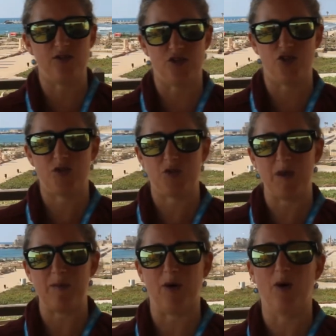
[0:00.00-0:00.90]
the Jewish
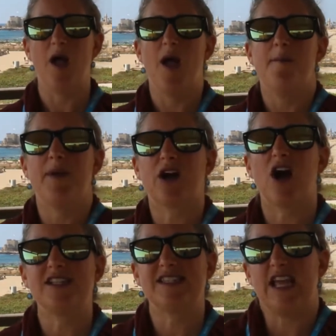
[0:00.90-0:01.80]
people
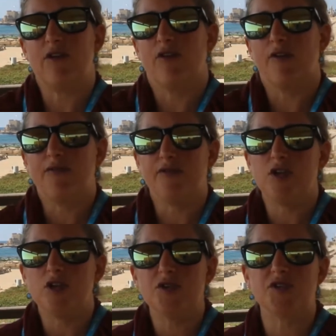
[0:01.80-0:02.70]
because they
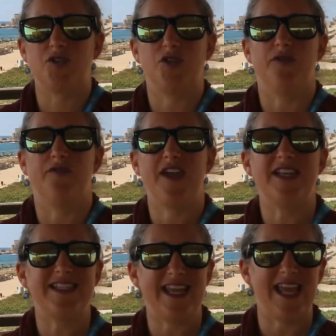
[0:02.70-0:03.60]
refuse to fit
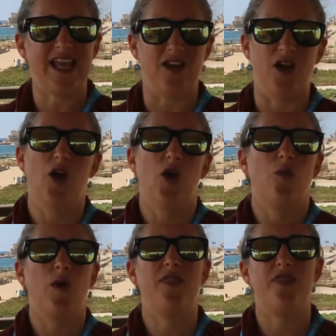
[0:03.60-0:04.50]
in
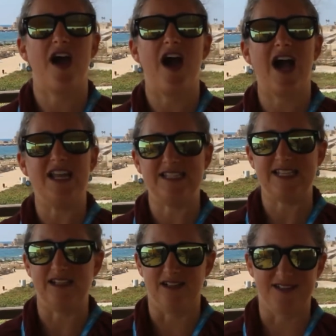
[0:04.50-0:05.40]
with their
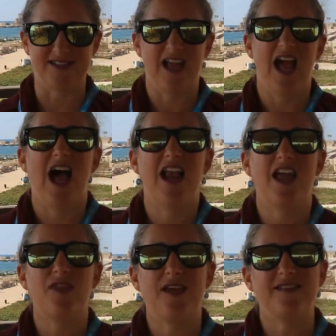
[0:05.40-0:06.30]
ideals. And I
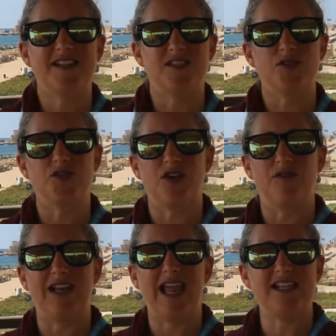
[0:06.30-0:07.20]
think this also
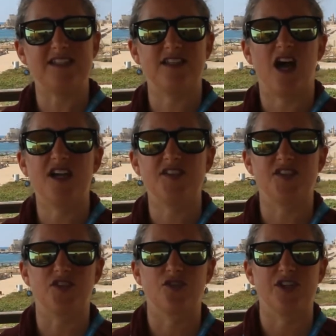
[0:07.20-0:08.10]
relates to us
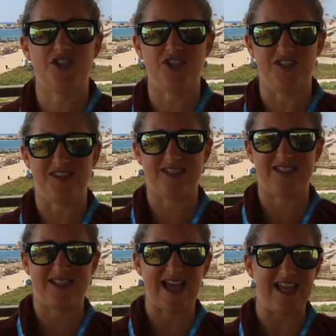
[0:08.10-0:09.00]
as Christians
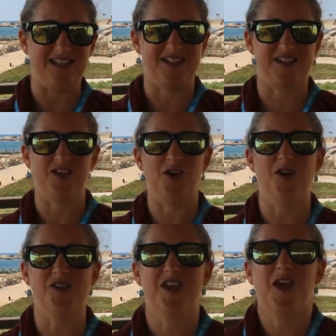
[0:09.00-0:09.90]
today, does it
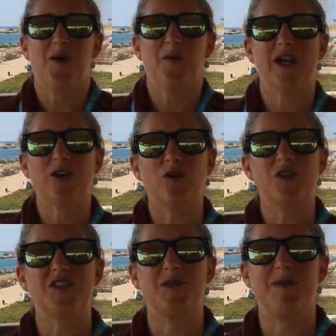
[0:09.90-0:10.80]
not? We're
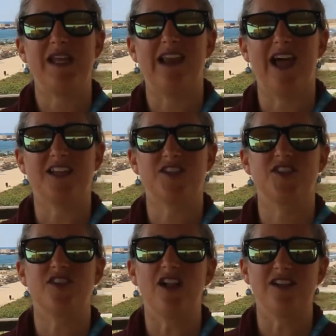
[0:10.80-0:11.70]
called to be like
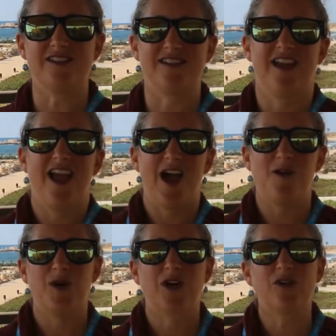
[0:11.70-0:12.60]
salt,
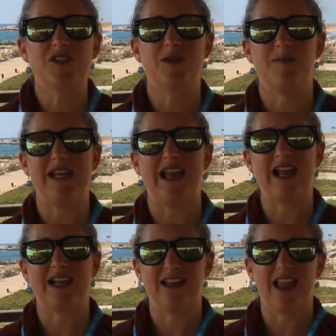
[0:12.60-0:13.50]
and we're called to be
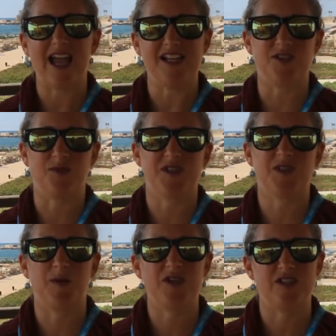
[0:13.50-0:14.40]
like light. We're
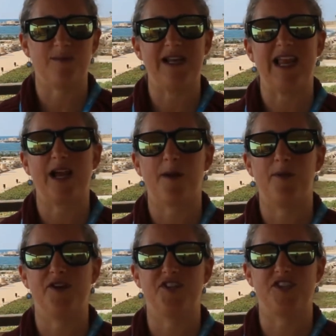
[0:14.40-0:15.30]
supposed to be like a
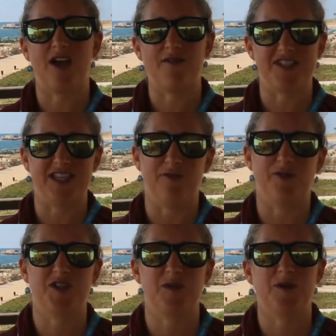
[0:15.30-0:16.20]
preservative.
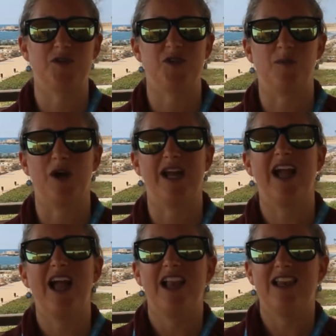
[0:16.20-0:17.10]
We're supposed to bring
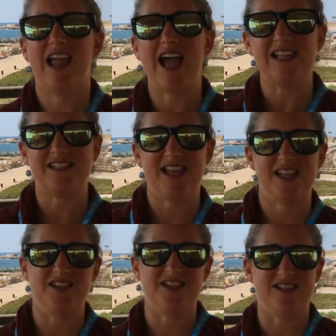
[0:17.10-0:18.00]
light
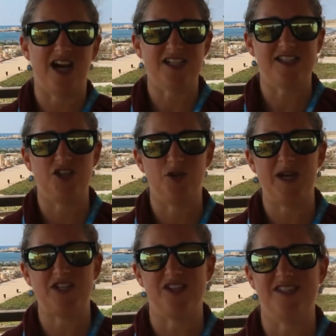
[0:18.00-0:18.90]
into dark
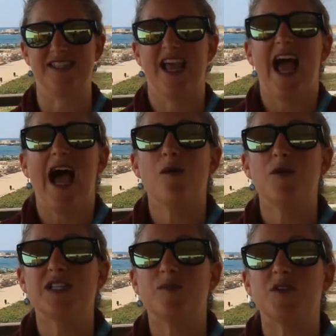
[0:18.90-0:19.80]
situations, and
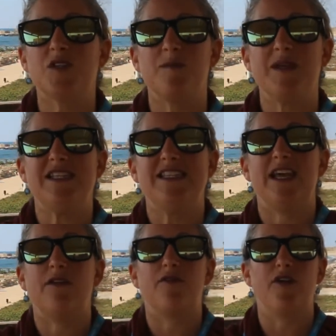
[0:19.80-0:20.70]
we're supposed to be
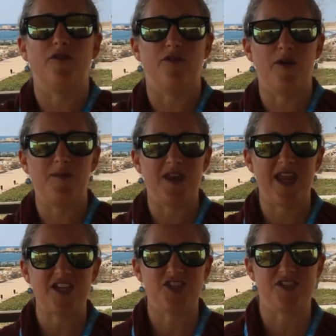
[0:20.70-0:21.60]
different from the
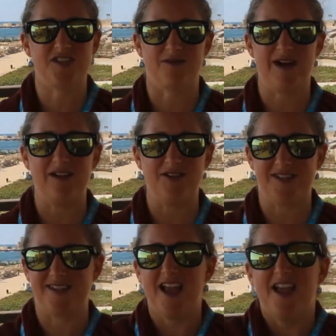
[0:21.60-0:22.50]
nations around us.
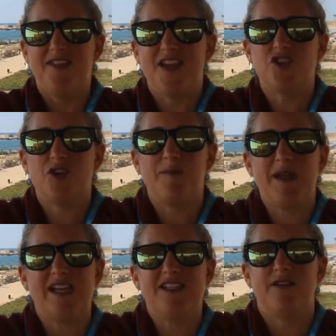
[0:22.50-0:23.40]
There should be
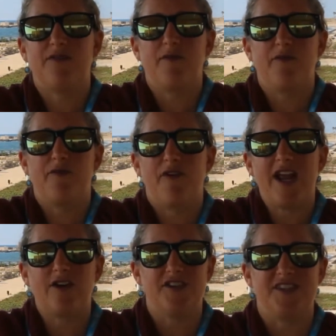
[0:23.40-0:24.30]
a different
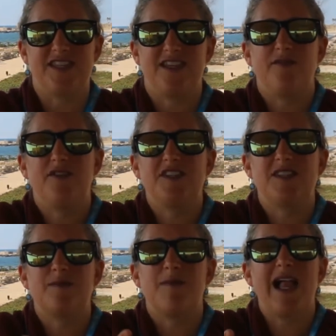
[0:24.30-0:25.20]
fragrance, a different
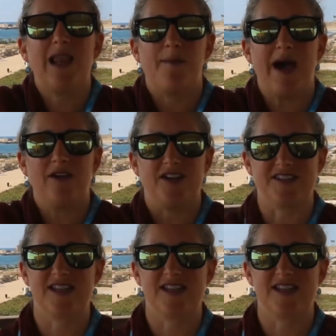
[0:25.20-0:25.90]
smell about us